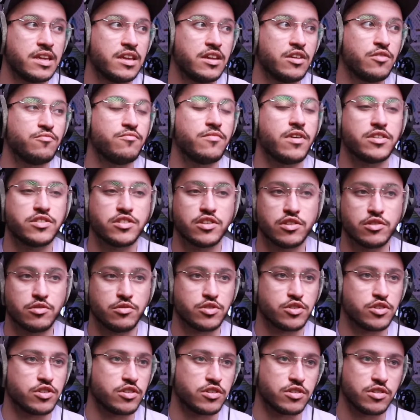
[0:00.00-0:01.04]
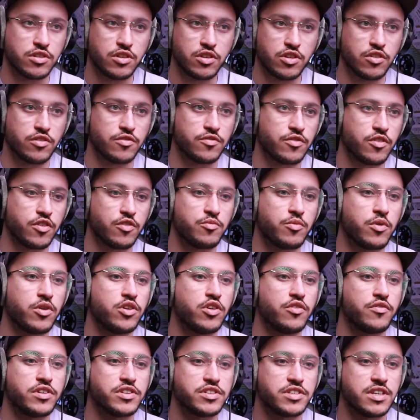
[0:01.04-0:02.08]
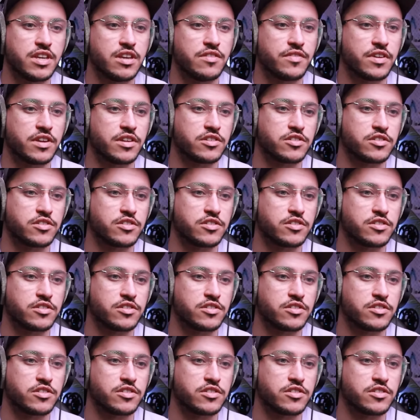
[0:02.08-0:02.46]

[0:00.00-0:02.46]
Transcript: resolution of what you're receiving.